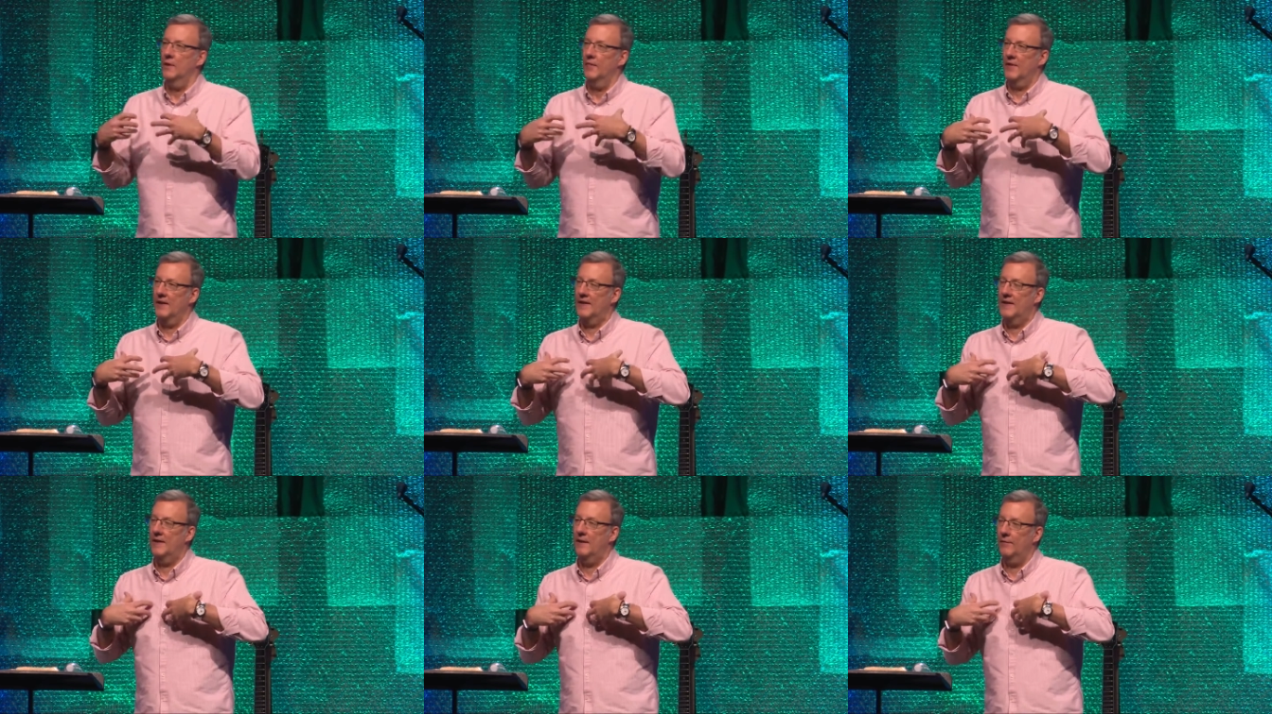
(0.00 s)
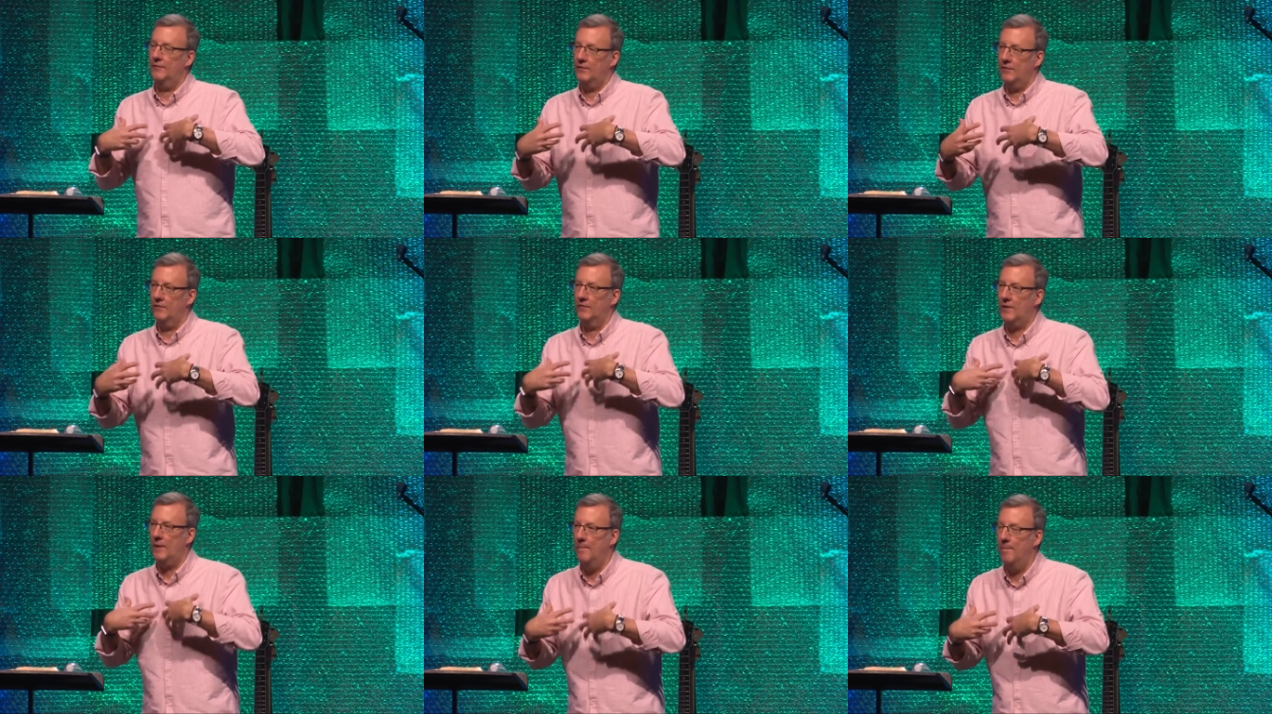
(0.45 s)
the gift
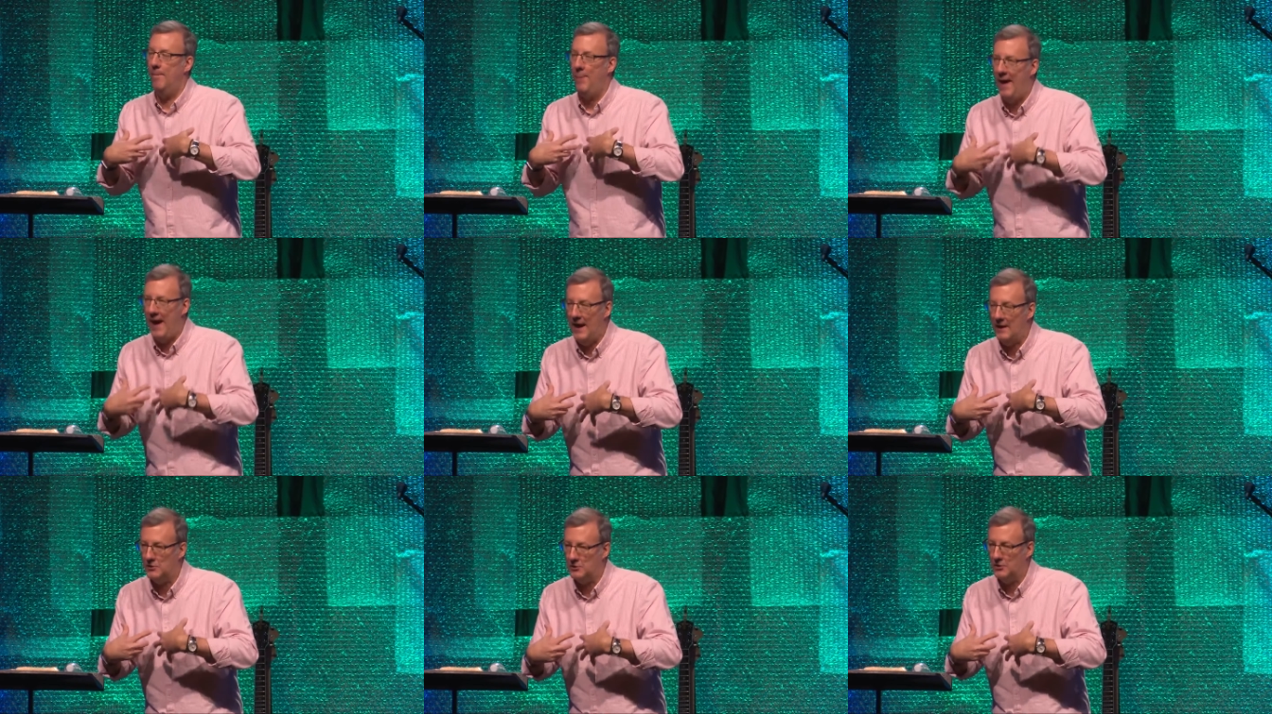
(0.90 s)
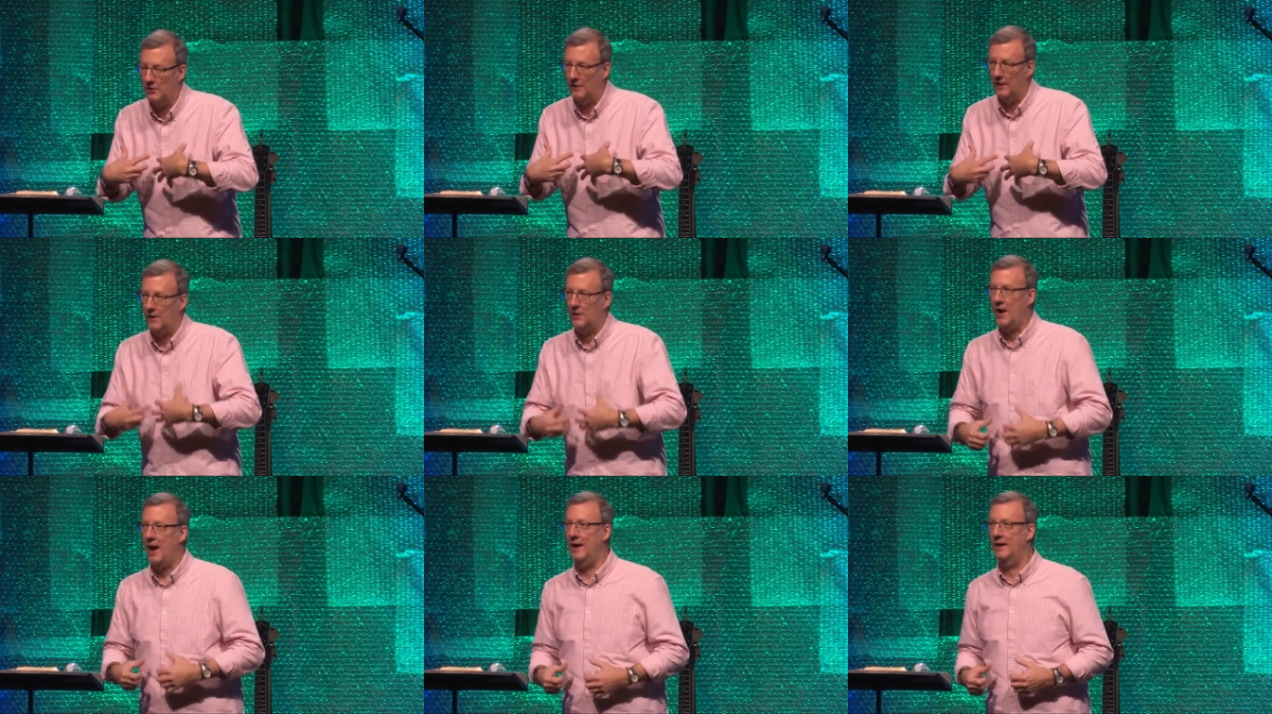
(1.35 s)
of compassion
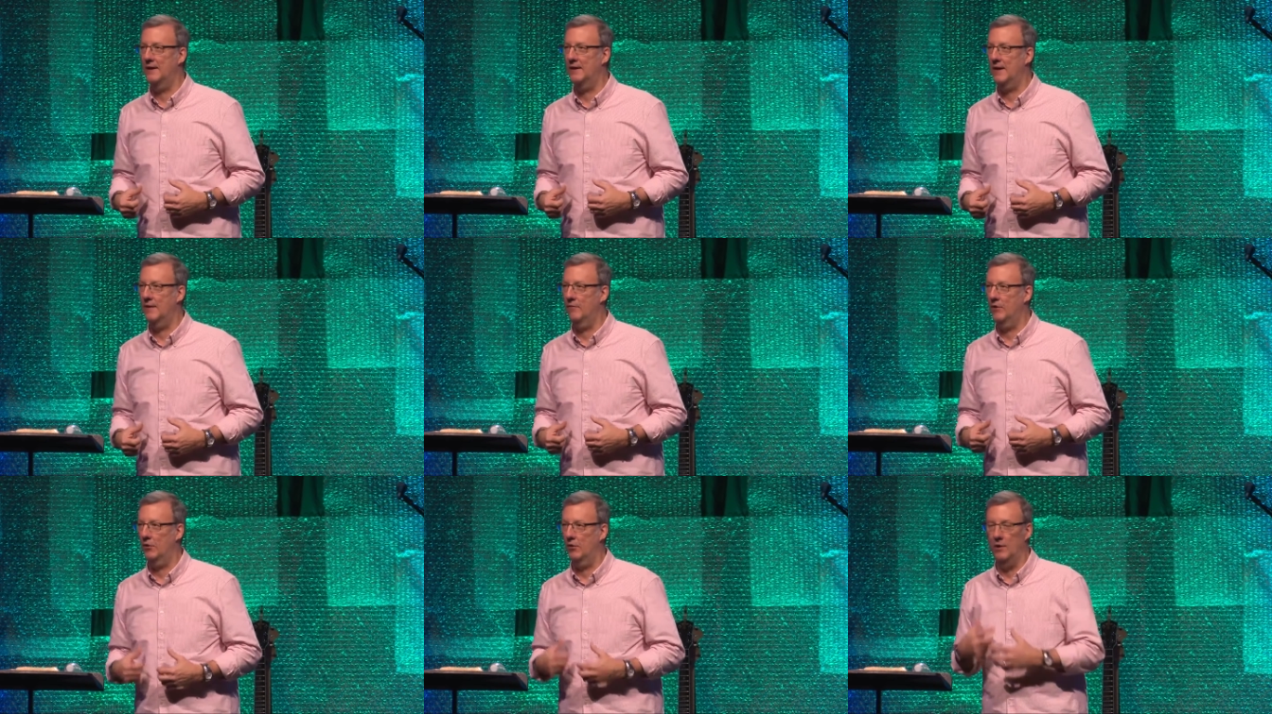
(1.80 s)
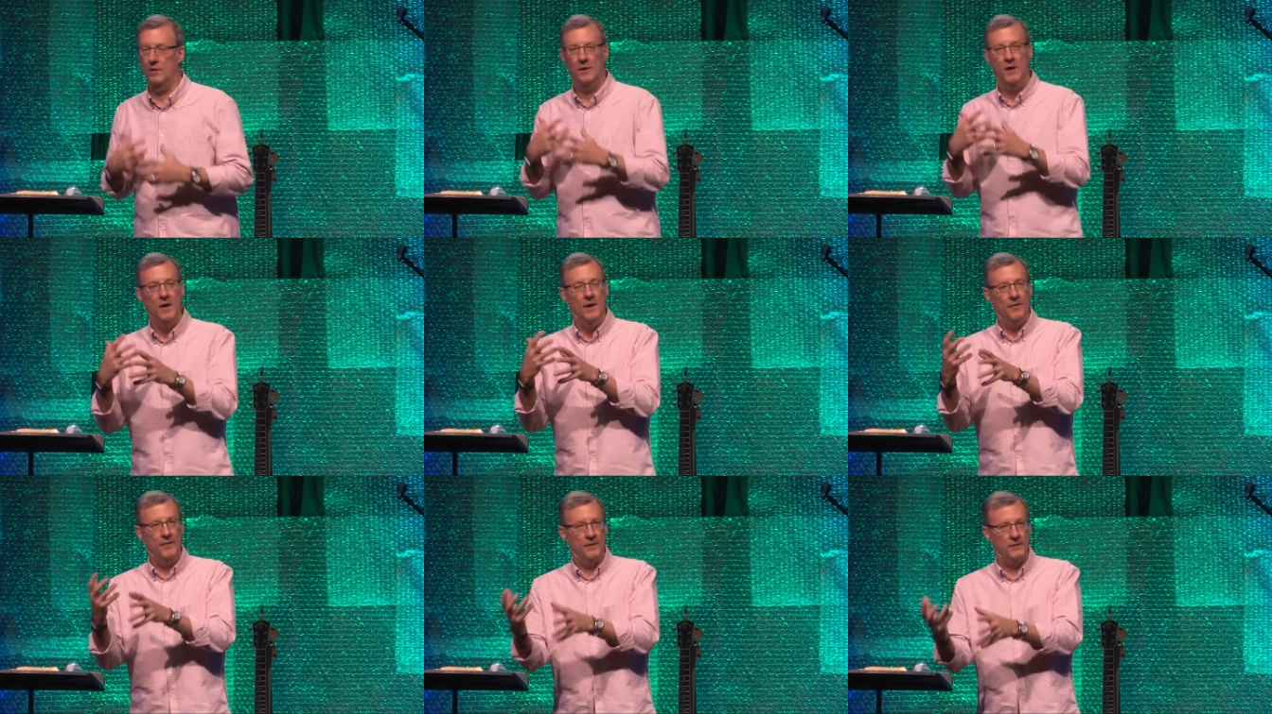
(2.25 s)
that God had given her and
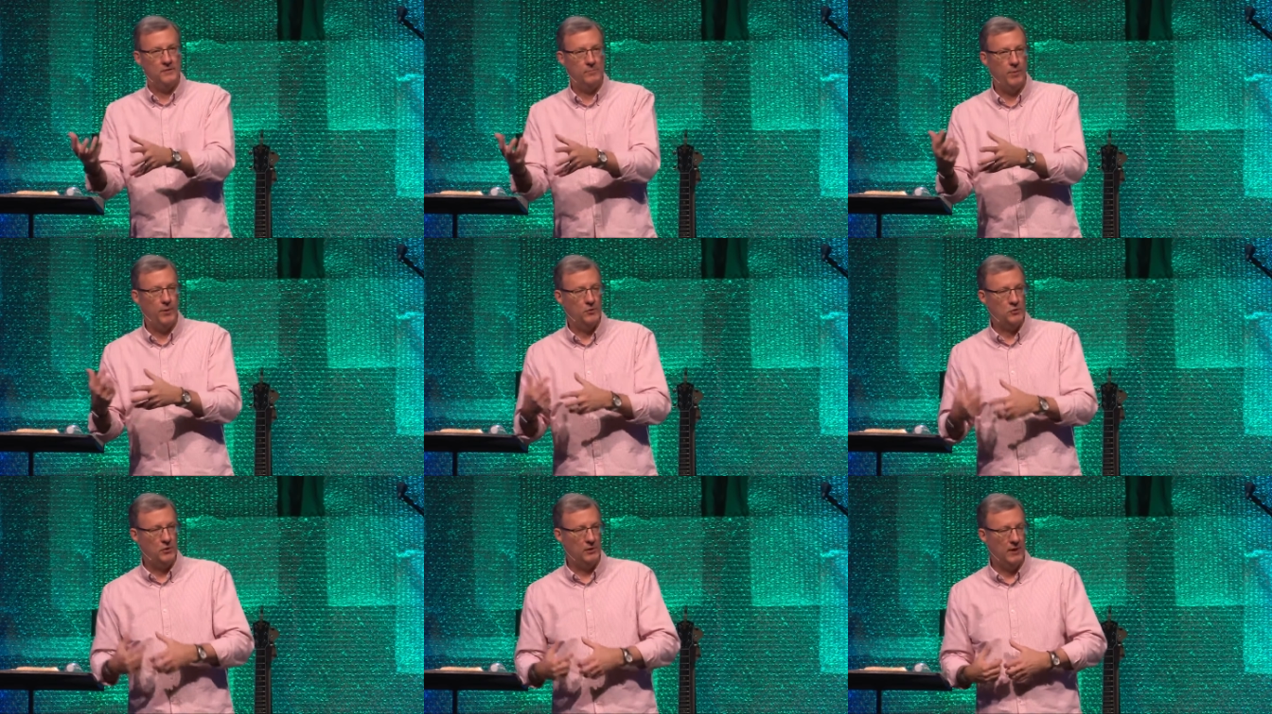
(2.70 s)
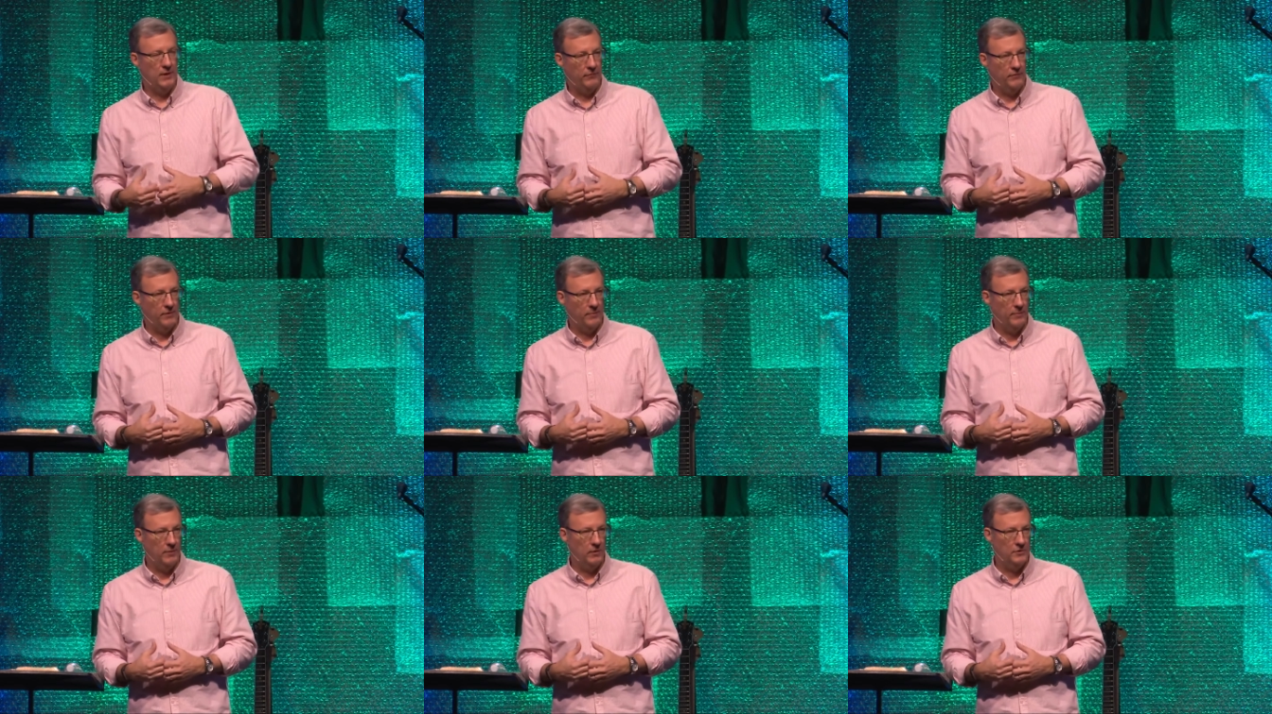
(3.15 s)
the spiritual
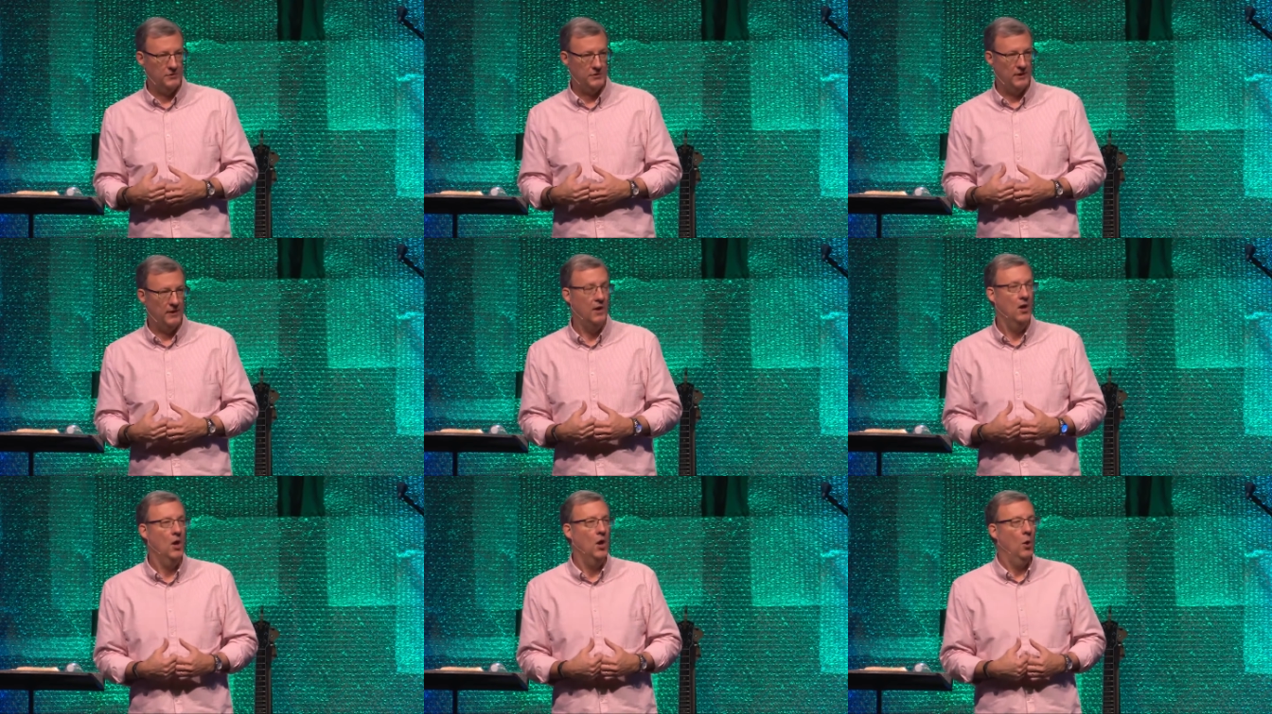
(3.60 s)
gift of mercy?